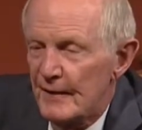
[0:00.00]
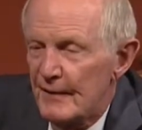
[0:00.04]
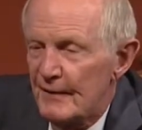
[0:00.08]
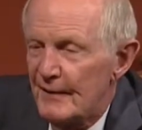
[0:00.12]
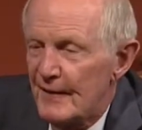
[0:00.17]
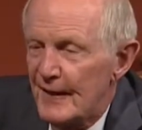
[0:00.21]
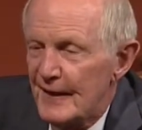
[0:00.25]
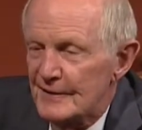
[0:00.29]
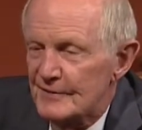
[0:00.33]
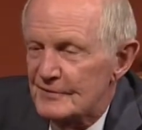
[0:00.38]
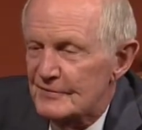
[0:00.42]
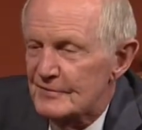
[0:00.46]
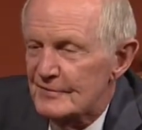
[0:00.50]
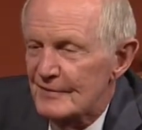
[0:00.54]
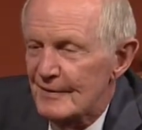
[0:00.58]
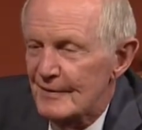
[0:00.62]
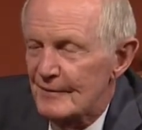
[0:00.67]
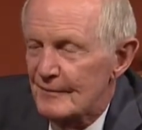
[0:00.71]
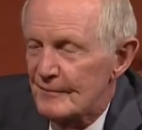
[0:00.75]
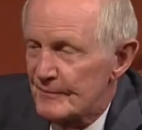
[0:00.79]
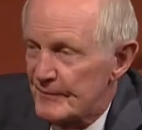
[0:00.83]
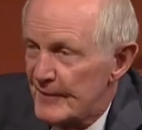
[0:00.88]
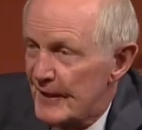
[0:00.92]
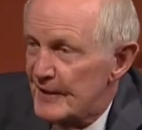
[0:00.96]

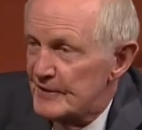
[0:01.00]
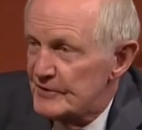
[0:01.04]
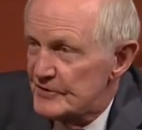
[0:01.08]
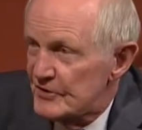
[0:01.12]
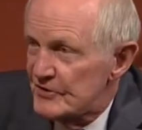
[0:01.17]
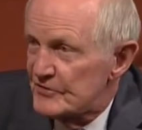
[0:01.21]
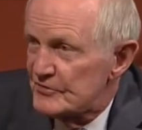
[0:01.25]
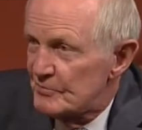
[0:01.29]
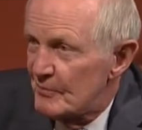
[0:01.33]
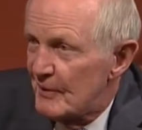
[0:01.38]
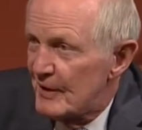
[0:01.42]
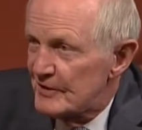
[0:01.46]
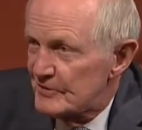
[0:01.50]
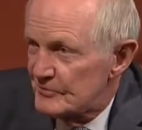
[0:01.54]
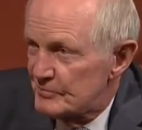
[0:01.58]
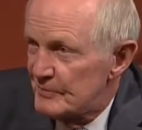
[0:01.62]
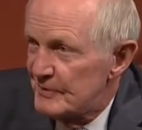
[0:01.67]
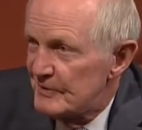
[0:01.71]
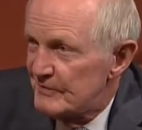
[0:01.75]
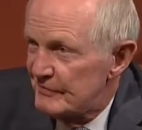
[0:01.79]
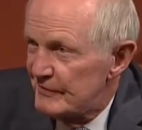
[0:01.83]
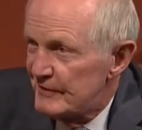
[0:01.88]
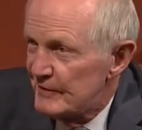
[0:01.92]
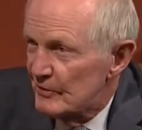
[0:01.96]
That just makes
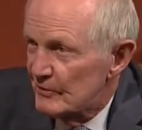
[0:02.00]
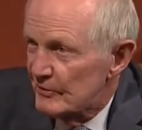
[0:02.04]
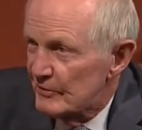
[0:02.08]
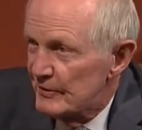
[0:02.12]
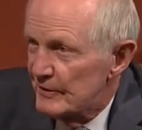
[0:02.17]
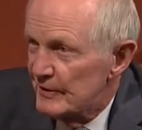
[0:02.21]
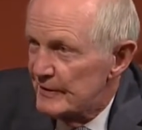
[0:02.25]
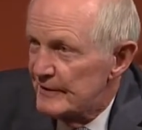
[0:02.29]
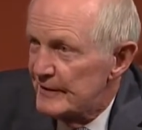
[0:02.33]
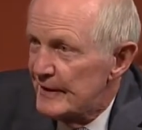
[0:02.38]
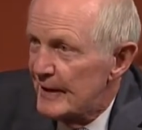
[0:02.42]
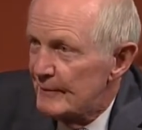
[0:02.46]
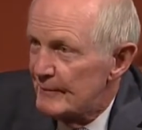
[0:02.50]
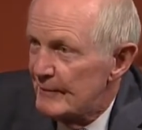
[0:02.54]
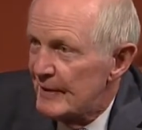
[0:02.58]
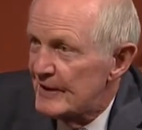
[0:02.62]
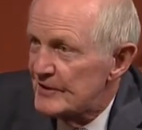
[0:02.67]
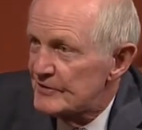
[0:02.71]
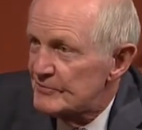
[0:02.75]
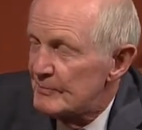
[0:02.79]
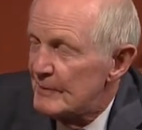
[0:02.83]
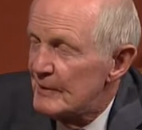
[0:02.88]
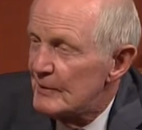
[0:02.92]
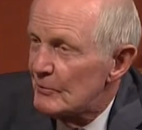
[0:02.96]
me feel good. That
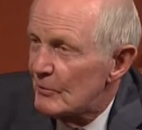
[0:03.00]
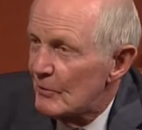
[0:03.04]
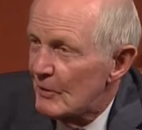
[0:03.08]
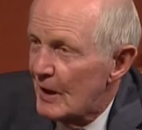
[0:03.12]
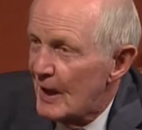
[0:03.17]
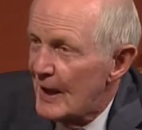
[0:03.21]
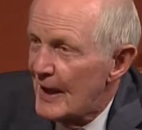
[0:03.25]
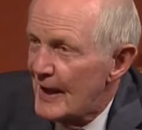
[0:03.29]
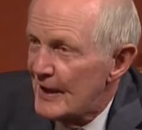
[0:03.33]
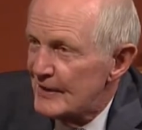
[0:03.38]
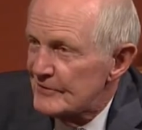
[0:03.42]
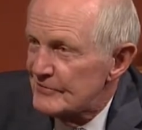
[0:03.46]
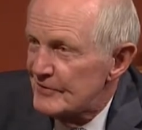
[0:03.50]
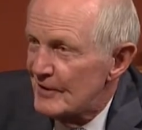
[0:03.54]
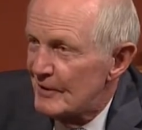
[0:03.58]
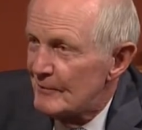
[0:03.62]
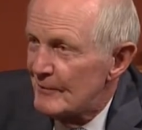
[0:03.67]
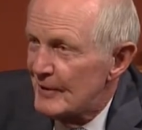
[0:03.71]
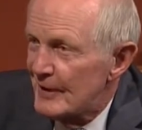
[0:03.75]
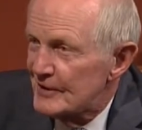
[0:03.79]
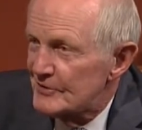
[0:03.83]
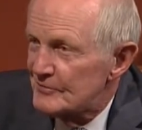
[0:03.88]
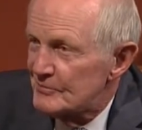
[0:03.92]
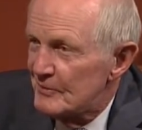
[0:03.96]
makes me relax. That
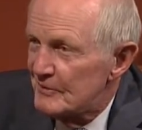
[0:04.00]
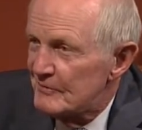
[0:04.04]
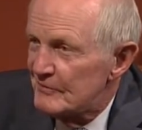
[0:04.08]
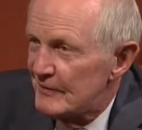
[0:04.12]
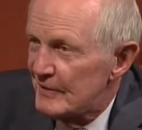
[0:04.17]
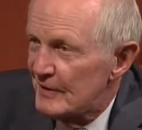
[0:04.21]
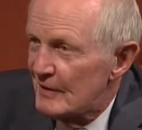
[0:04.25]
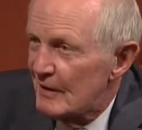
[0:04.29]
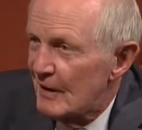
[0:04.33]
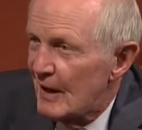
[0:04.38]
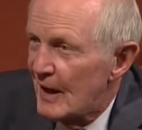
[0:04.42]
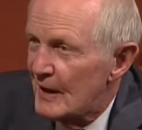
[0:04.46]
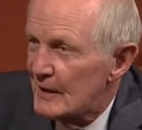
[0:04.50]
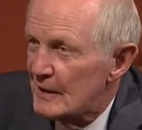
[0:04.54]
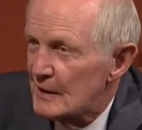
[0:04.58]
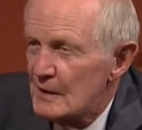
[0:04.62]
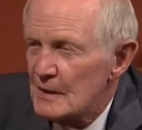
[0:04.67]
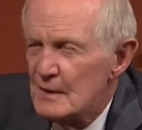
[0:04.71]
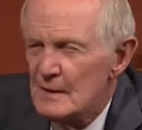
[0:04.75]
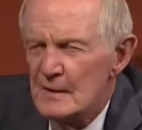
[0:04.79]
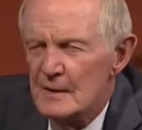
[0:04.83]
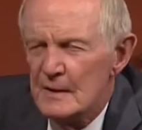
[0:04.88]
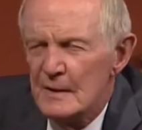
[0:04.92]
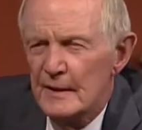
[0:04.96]
makes me feel like,
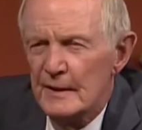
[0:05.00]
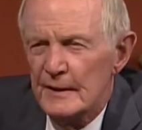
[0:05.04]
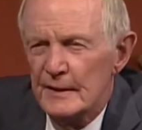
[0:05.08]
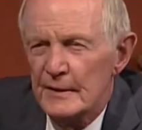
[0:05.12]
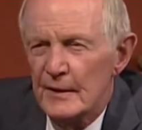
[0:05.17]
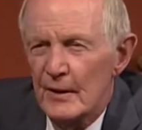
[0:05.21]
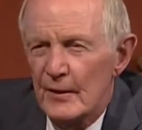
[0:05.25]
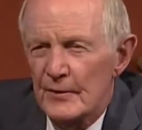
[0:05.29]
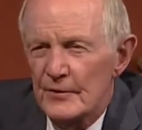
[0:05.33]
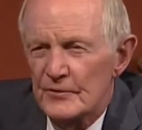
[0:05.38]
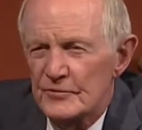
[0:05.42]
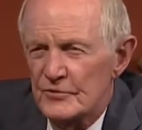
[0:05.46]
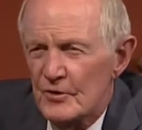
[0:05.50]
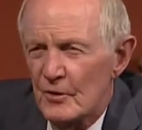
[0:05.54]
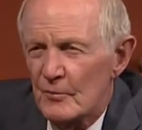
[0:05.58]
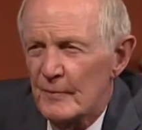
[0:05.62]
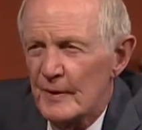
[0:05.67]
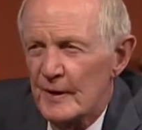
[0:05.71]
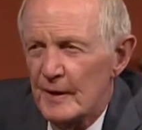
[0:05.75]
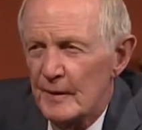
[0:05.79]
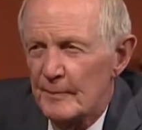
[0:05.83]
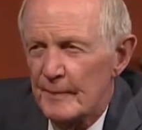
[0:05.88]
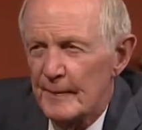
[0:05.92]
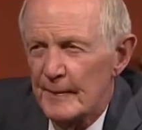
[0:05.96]
you know, there's so
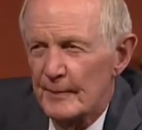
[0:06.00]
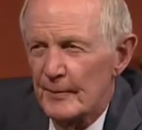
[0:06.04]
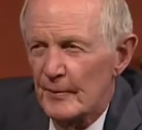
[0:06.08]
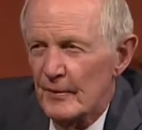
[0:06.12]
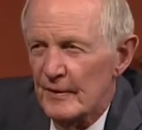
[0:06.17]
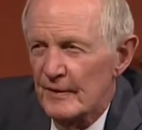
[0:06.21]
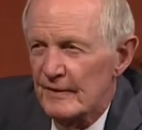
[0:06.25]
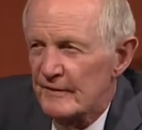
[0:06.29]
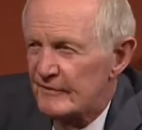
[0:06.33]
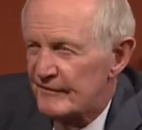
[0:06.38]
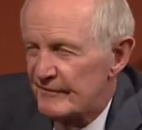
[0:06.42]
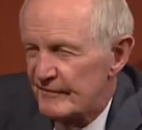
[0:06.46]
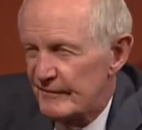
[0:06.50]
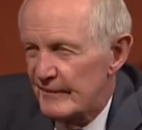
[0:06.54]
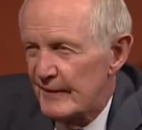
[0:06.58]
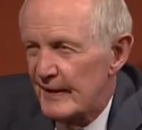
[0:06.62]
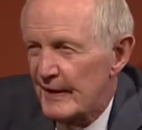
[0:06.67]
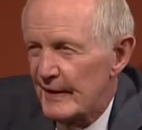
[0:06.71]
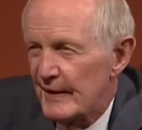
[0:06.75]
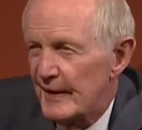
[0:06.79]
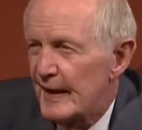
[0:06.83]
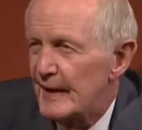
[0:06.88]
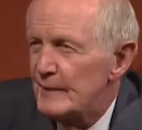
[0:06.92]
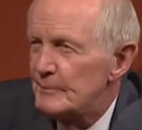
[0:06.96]
many people, if
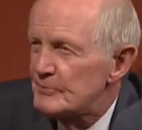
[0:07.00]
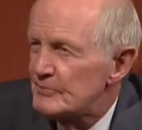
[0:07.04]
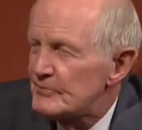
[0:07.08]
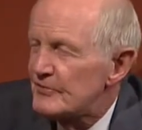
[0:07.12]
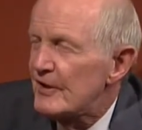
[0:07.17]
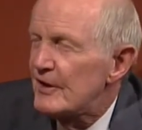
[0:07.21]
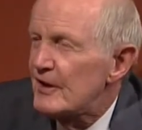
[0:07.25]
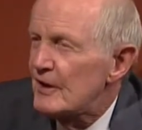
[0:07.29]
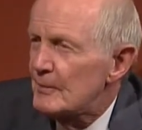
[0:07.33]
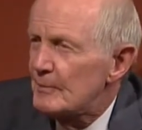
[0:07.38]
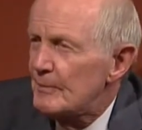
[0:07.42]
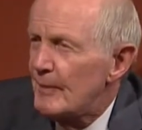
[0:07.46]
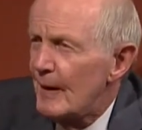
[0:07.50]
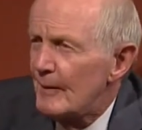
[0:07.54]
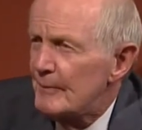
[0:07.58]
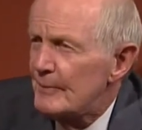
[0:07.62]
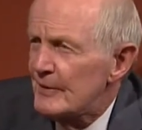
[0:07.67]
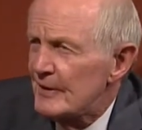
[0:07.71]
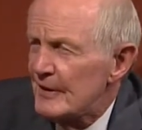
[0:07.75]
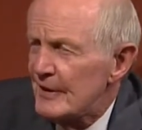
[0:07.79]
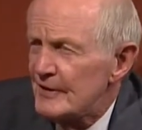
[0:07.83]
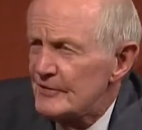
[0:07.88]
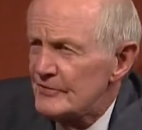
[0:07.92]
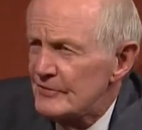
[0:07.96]
8% of the
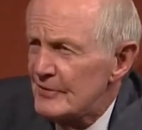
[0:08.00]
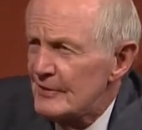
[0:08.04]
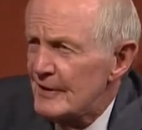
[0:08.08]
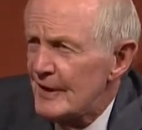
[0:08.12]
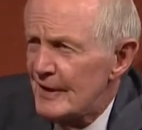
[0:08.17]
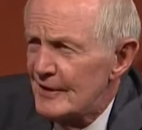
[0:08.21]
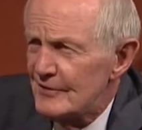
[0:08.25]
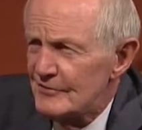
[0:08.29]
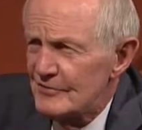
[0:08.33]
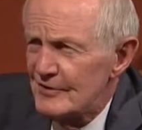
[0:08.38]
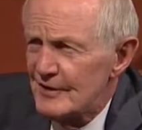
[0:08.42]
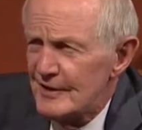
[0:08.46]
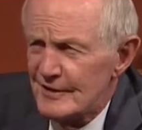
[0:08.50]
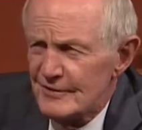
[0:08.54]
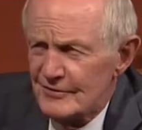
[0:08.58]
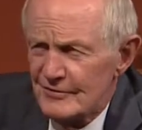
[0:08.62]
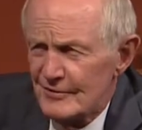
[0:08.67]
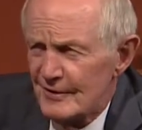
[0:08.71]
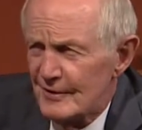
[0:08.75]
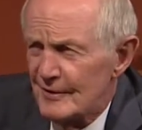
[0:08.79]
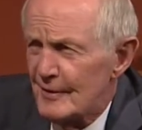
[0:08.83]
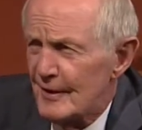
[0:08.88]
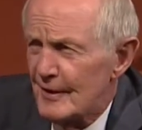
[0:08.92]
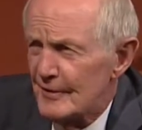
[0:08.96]
population has this,
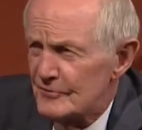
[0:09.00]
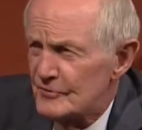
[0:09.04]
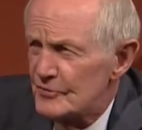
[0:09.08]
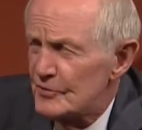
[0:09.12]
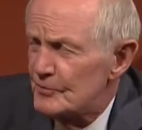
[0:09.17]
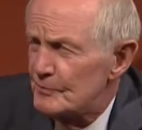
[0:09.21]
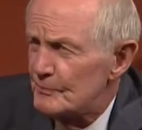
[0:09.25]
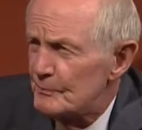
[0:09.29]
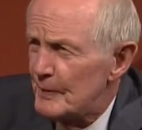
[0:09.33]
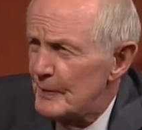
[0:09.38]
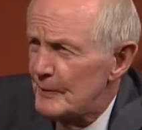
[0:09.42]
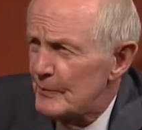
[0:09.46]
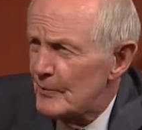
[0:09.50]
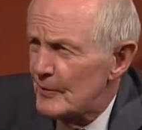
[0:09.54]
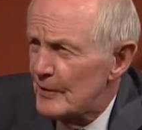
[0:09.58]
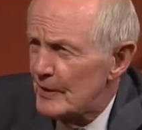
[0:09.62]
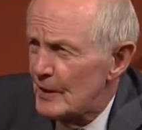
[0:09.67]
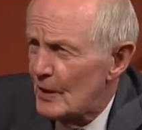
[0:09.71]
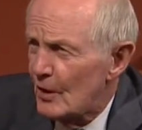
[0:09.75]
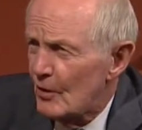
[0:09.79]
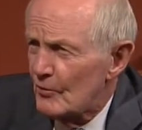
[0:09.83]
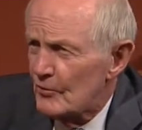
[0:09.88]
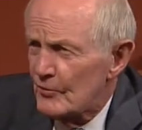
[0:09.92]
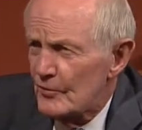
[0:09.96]
and as people
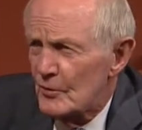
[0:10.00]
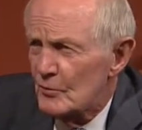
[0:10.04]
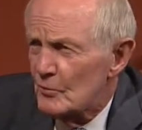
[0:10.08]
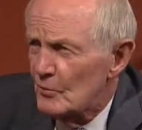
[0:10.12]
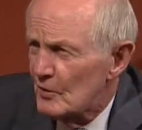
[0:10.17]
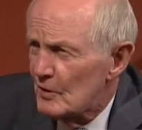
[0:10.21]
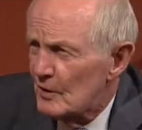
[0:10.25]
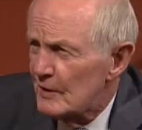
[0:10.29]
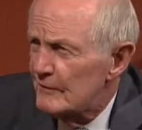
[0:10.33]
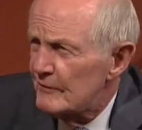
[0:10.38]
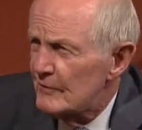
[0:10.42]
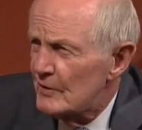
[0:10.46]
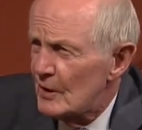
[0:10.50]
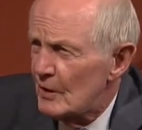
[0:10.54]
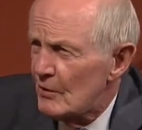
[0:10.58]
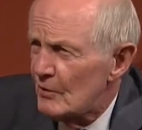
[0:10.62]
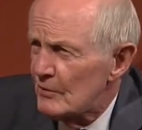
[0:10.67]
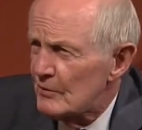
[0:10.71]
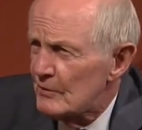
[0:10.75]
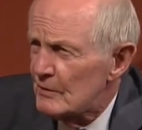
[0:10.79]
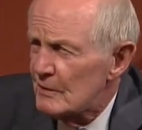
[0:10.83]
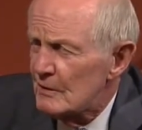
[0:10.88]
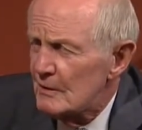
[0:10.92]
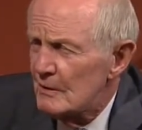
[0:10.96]
get older and we're living
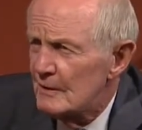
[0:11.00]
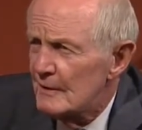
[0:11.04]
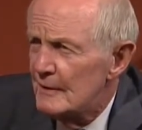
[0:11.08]
older,